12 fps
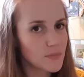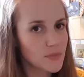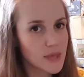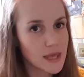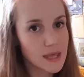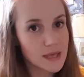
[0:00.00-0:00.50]

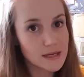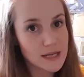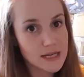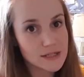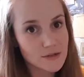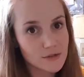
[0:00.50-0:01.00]
the
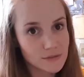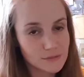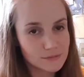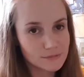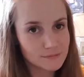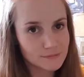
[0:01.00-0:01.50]
needle
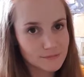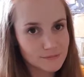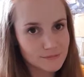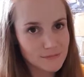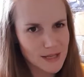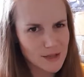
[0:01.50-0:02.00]

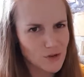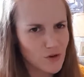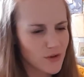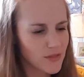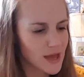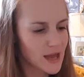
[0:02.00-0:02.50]
in your
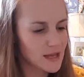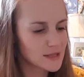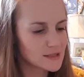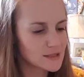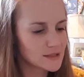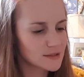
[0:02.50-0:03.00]
other
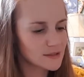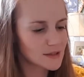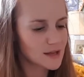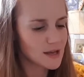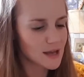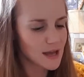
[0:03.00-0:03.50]
hand.
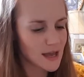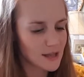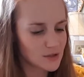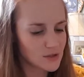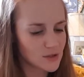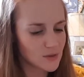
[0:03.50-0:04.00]

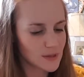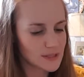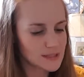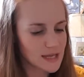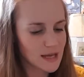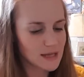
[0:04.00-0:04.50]
You do
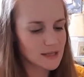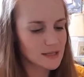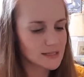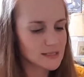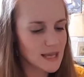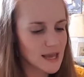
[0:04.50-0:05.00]
exactly the
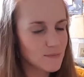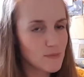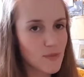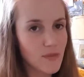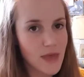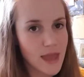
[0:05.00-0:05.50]
same
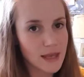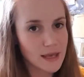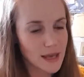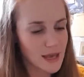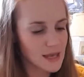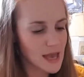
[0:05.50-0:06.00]
thing
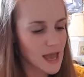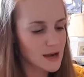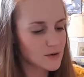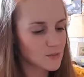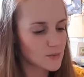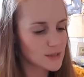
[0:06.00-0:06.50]
again
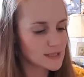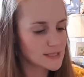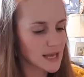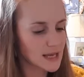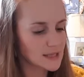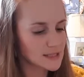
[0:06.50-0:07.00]
with the
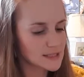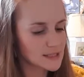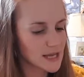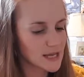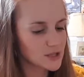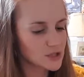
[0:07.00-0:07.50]
second
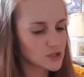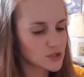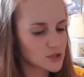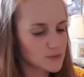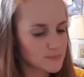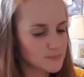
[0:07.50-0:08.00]

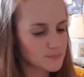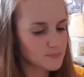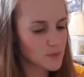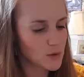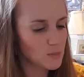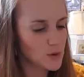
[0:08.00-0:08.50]
stitch.
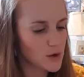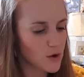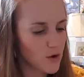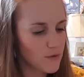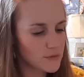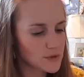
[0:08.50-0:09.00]
Put it
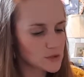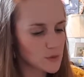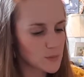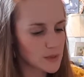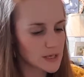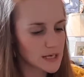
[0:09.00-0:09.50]
off the top
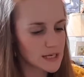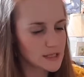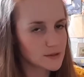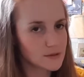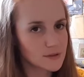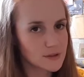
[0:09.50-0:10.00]
of the
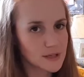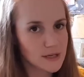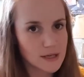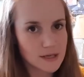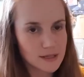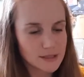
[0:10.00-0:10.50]
needle.
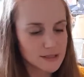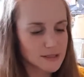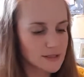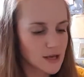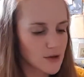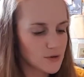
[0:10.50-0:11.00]

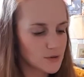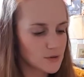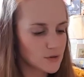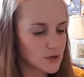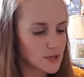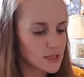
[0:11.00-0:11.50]
So you
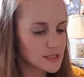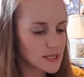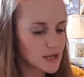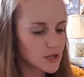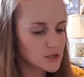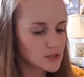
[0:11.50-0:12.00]

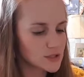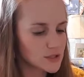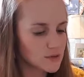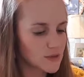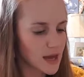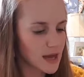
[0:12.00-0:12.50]
continue to
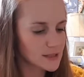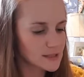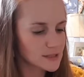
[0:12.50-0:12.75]
do that